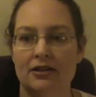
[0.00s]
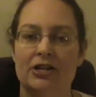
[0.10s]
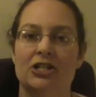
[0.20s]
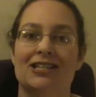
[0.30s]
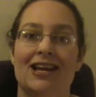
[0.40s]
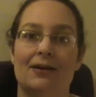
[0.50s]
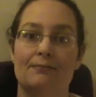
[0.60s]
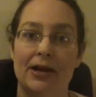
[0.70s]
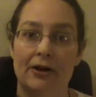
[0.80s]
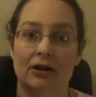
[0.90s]
you actually take
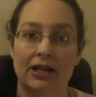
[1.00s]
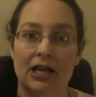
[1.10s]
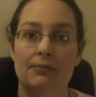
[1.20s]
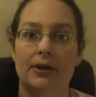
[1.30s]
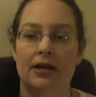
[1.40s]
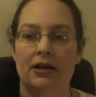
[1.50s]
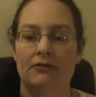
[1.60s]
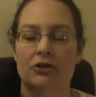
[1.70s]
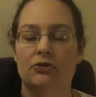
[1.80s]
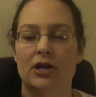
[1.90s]
a bigger leap,
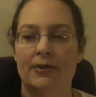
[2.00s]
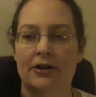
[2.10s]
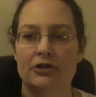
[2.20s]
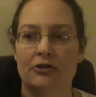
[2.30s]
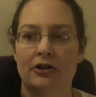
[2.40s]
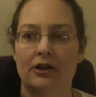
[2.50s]
and if you're 20 pounds